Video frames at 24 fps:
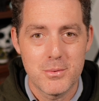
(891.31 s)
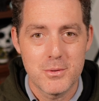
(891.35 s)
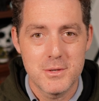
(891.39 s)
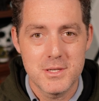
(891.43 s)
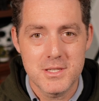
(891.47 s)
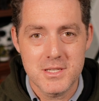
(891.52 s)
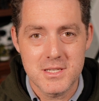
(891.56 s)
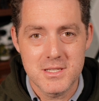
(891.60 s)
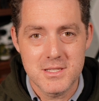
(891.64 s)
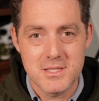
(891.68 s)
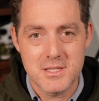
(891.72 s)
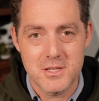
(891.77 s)
please
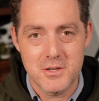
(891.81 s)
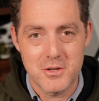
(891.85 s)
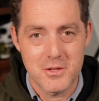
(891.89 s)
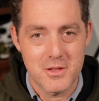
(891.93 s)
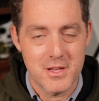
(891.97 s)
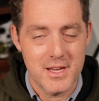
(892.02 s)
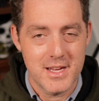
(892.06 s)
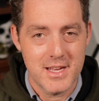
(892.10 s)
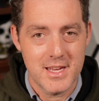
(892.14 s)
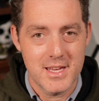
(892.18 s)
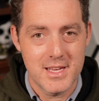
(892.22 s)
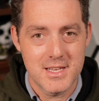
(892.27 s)
consider
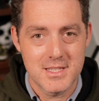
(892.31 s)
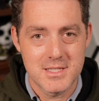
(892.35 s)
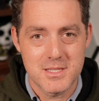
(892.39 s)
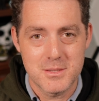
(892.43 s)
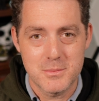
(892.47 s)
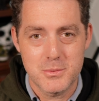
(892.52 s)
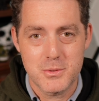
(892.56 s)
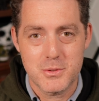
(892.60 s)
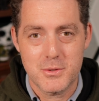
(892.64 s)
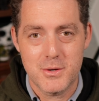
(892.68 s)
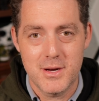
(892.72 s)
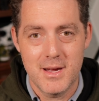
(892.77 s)
liking and
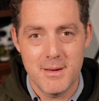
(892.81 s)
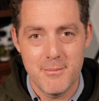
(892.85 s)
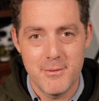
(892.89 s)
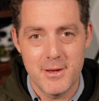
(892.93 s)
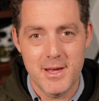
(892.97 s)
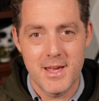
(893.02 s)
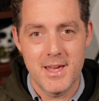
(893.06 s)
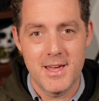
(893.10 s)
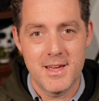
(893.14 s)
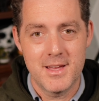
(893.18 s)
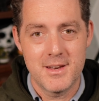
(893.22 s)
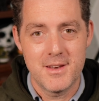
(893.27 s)
subscribing
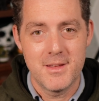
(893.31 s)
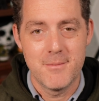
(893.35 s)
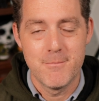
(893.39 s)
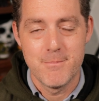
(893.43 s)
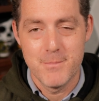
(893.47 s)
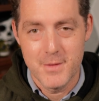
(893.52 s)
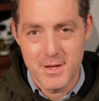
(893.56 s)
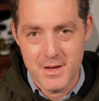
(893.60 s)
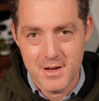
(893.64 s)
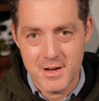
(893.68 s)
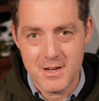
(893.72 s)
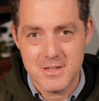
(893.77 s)
and
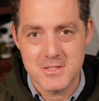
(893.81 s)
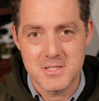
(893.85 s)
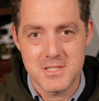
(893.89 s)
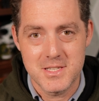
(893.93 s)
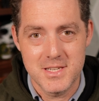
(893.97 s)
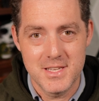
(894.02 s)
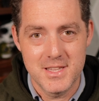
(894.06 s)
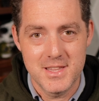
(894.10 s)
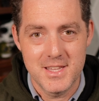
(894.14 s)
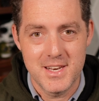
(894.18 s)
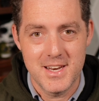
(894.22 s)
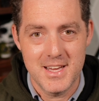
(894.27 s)
I'll see
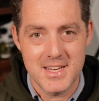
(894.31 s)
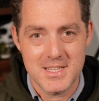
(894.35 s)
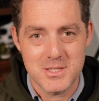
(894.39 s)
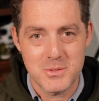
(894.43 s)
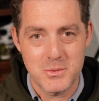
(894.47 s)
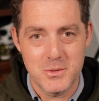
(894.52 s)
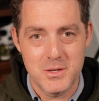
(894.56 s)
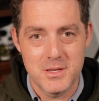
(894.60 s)
you in the next